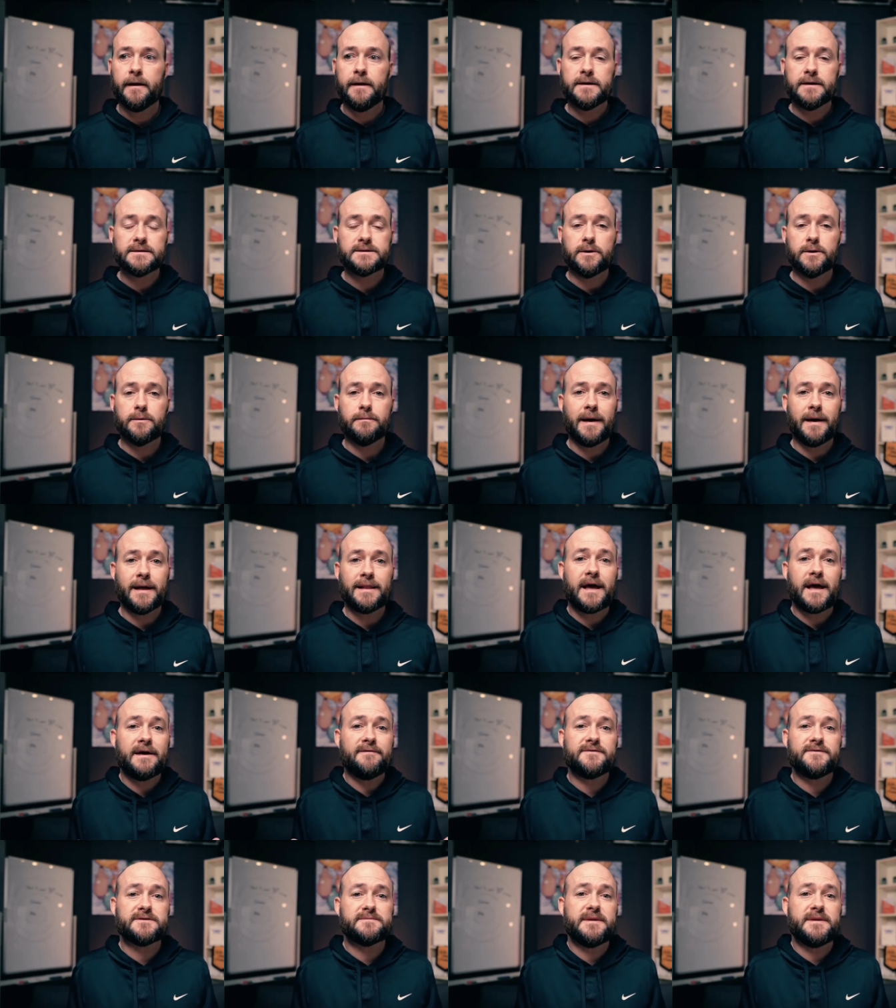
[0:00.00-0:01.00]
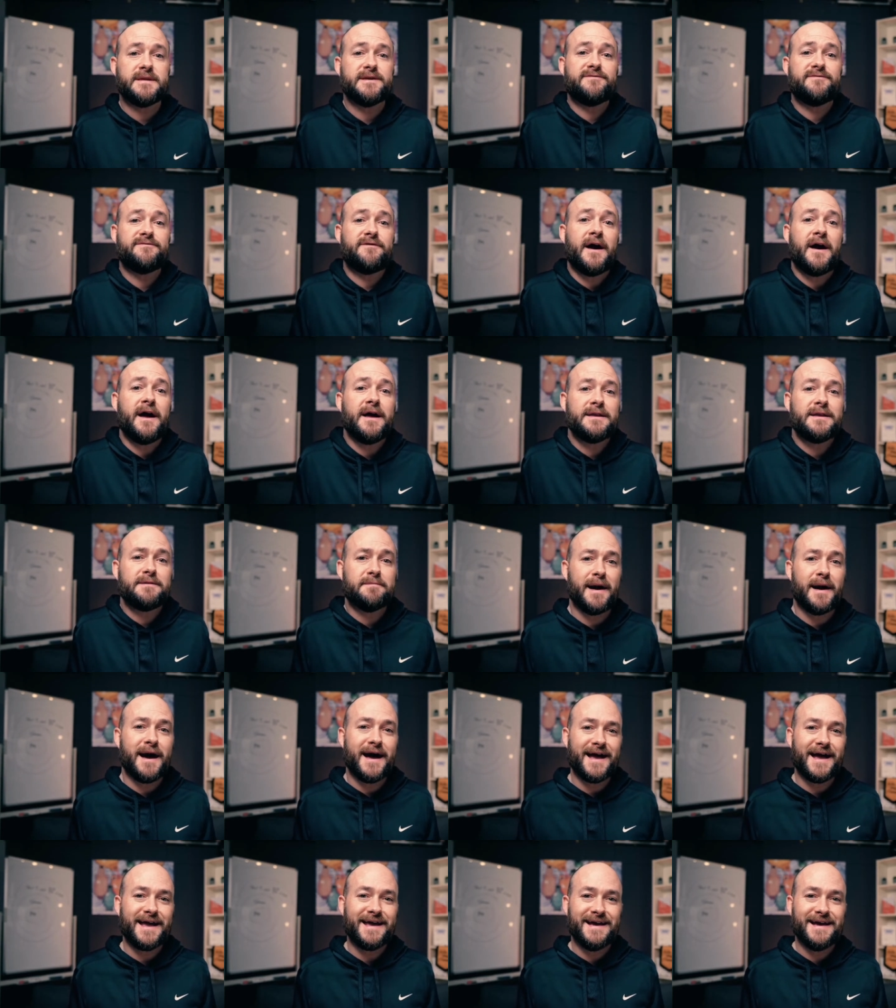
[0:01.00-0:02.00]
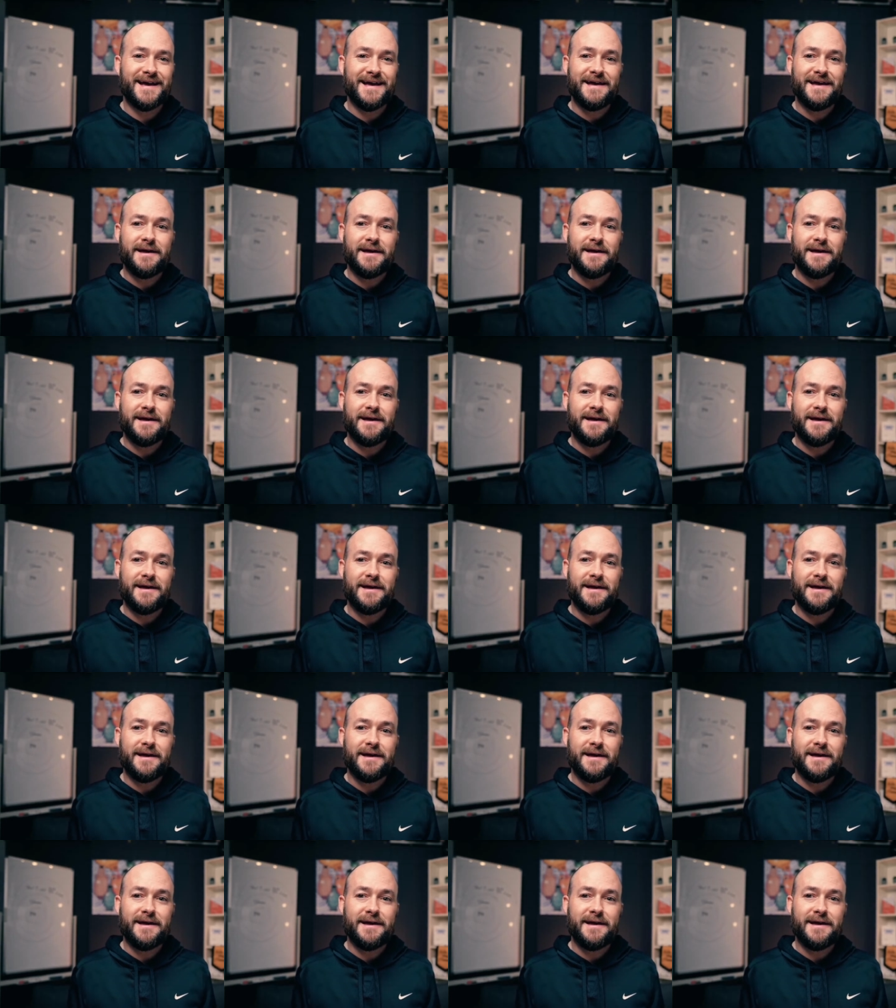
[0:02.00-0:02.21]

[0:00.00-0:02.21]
So my life has been defined by